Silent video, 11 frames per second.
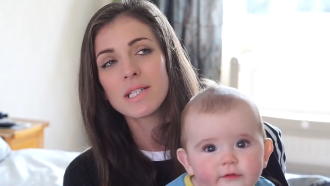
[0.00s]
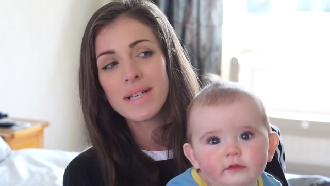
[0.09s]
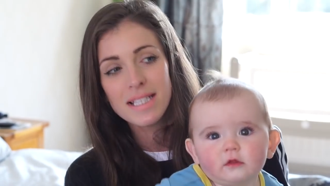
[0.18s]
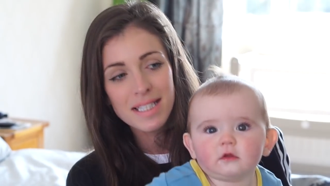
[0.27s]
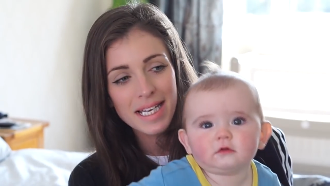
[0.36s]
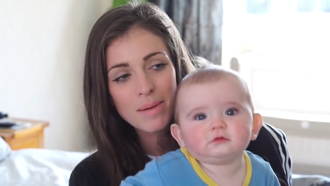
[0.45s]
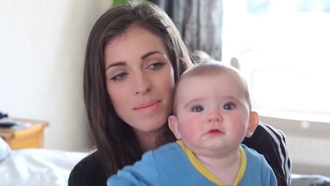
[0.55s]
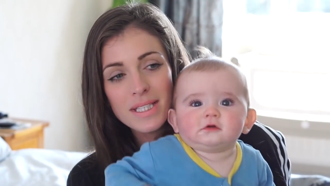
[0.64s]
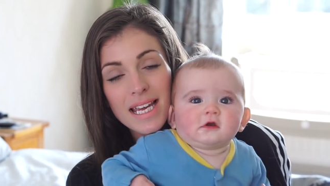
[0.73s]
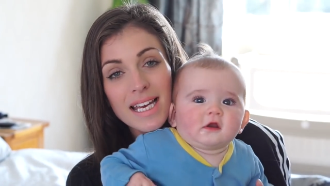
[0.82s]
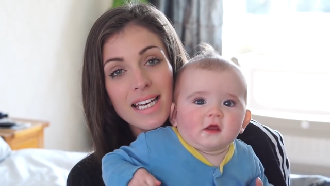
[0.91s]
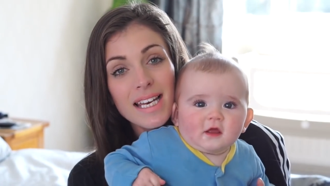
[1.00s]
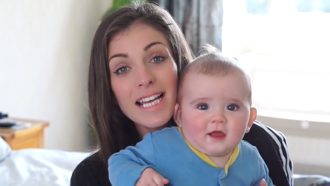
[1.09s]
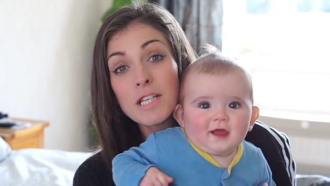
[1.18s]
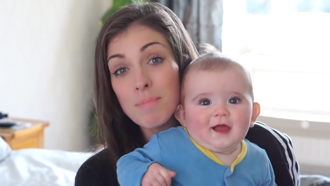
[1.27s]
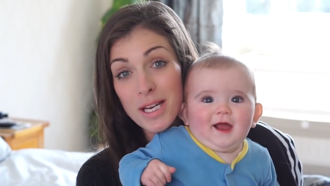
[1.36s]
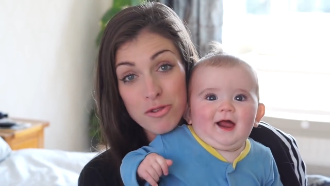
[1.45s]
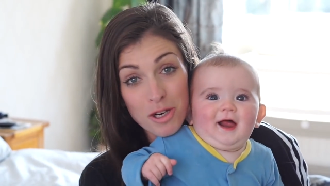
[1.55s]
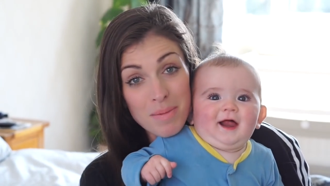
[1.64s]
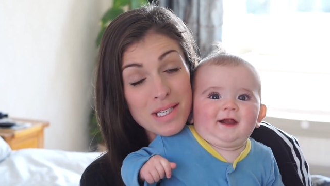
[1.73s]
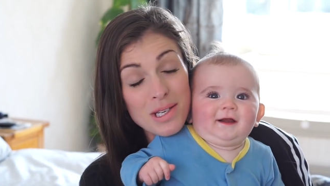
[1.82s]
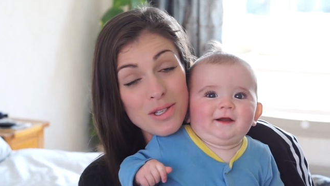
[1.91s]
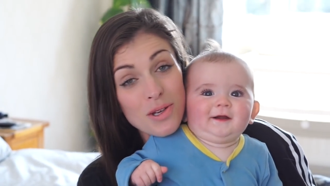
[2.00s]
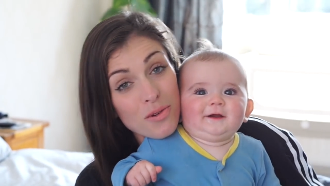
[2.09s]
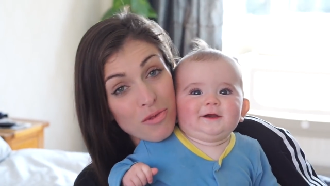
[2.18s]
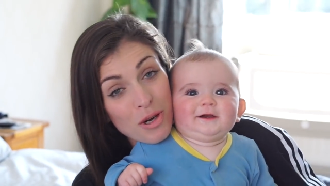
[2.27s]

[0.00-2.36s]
Speaker 1: So he sleeps in his bedroom, he's in his own